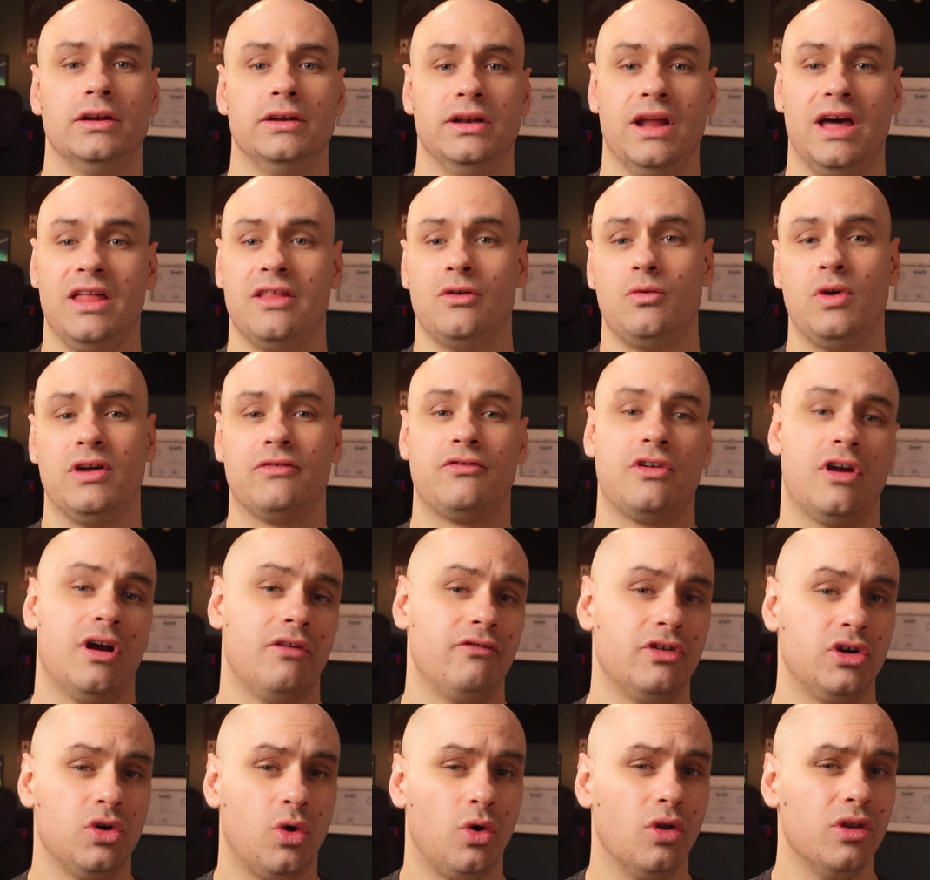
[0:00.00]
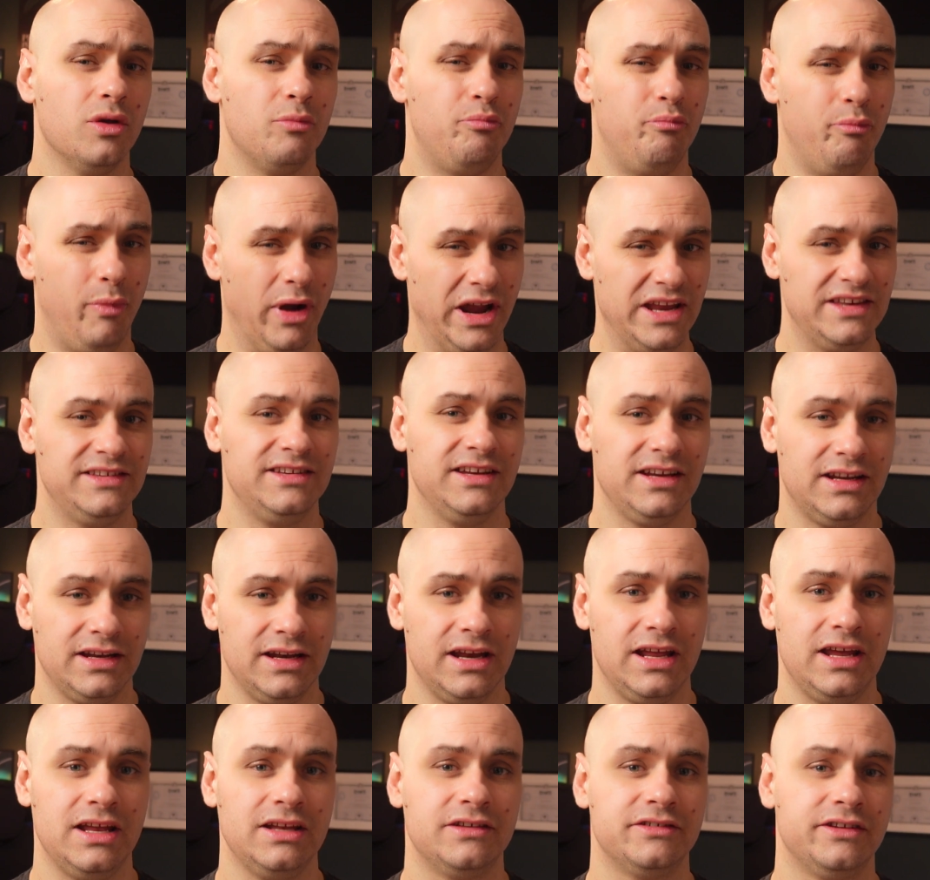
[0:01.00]
Now that we have covered all the basic
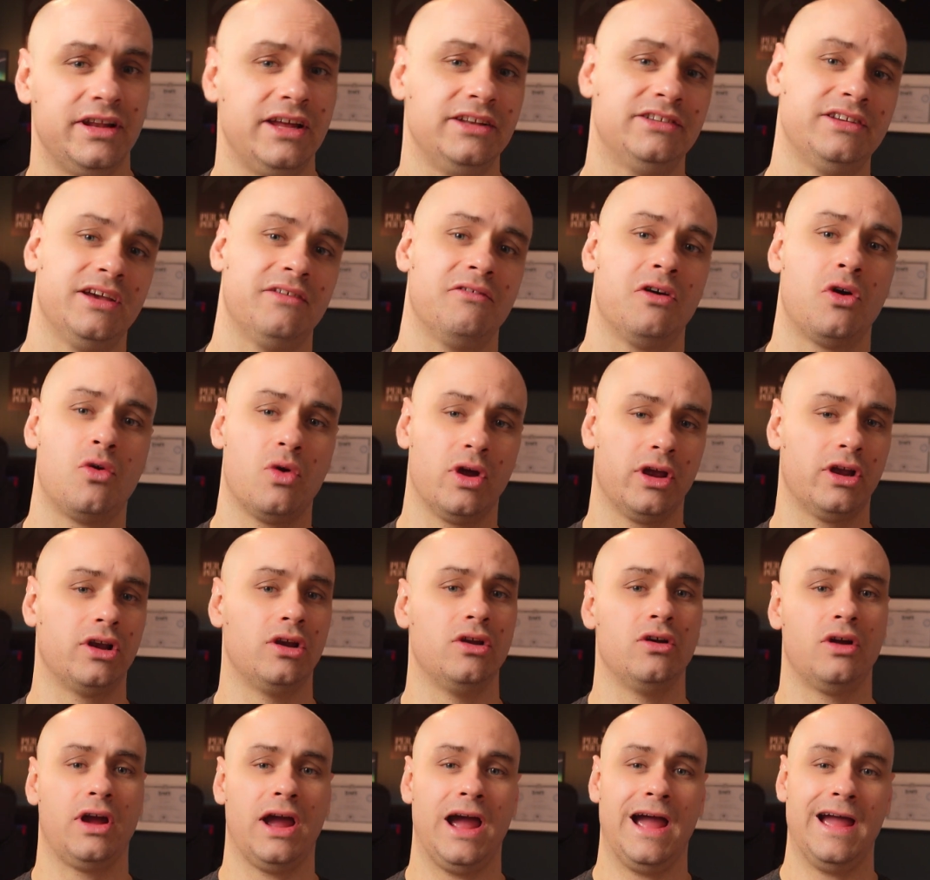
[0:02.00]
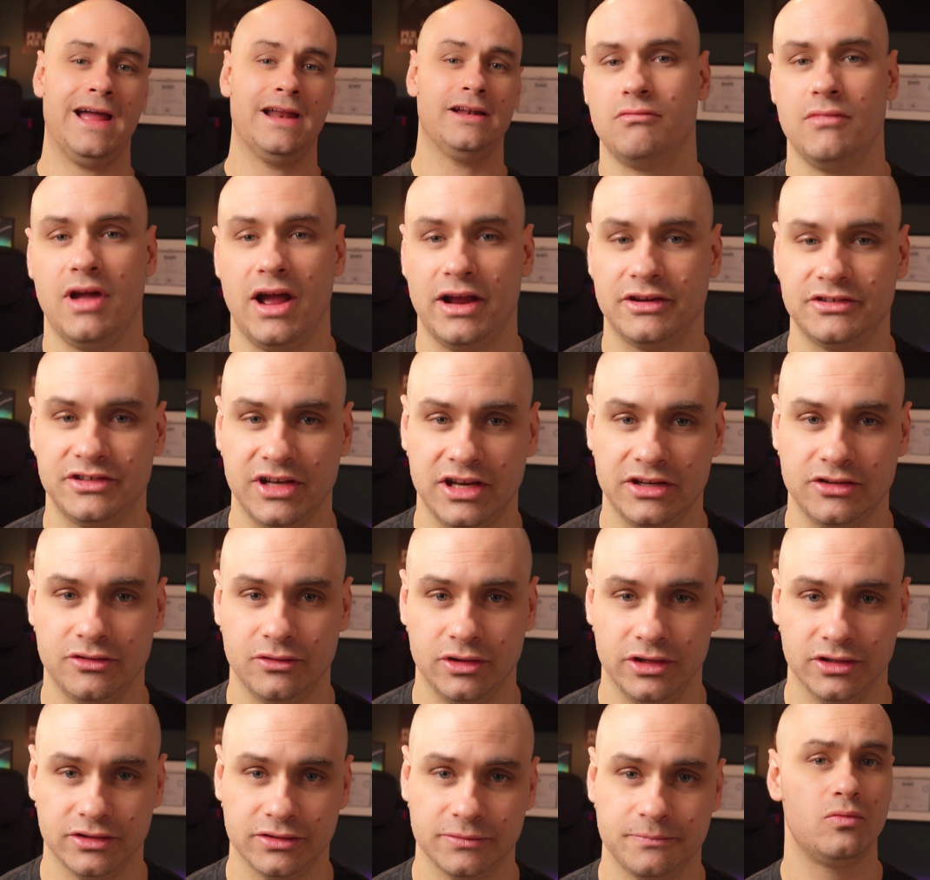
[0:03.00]
needs, let's have a quick look at
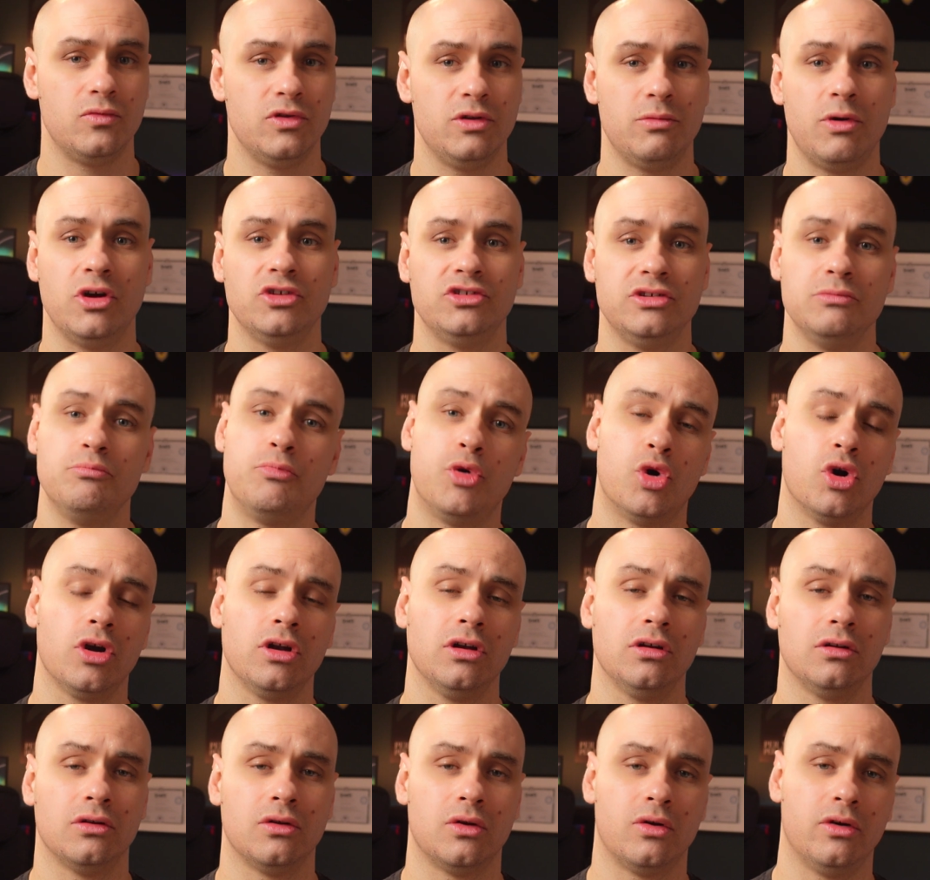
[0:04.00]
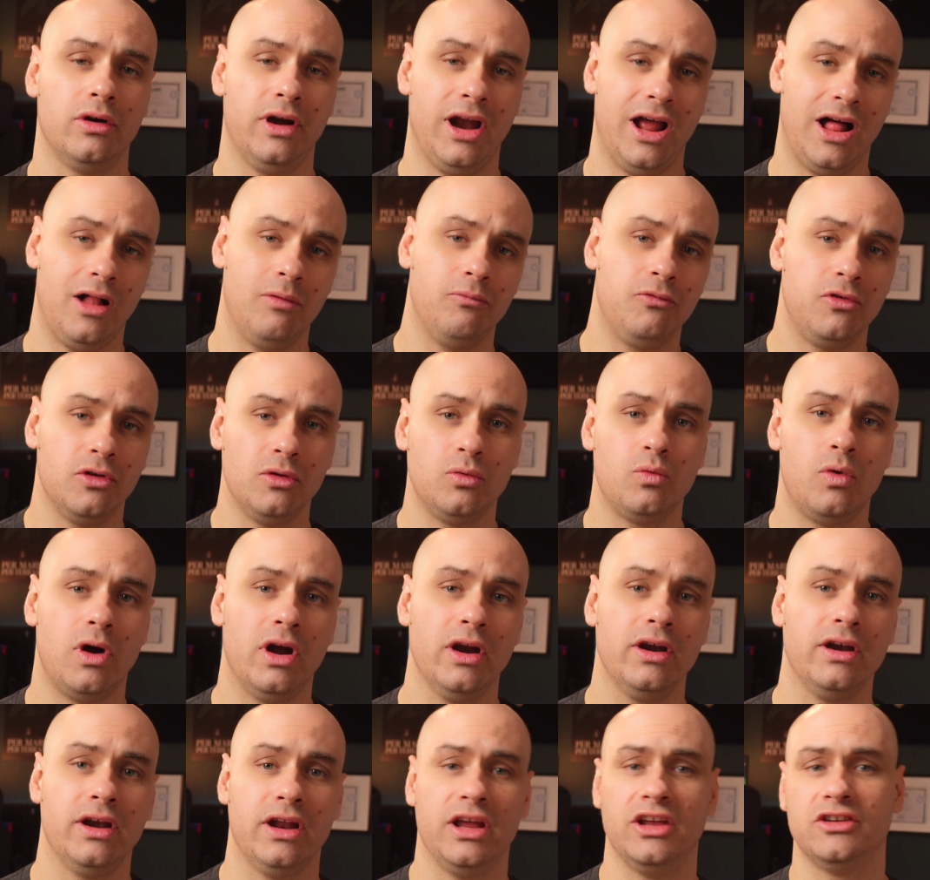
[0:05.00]
accessories. The most important or helpful
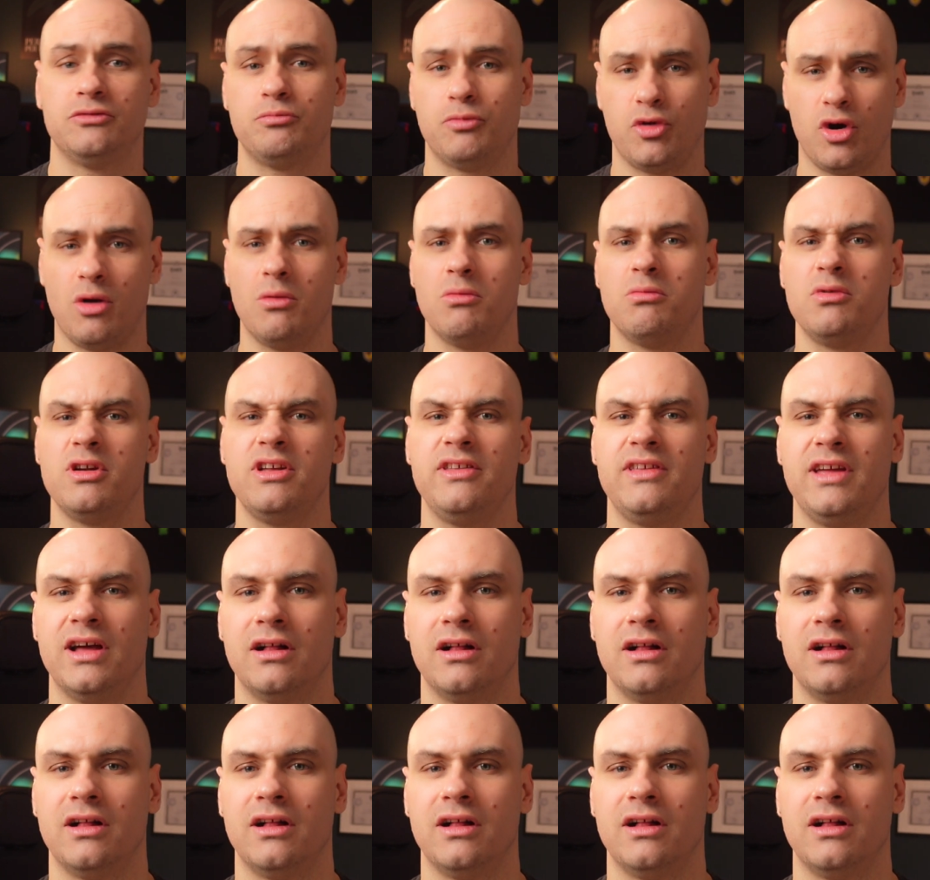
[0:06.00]
one is probably the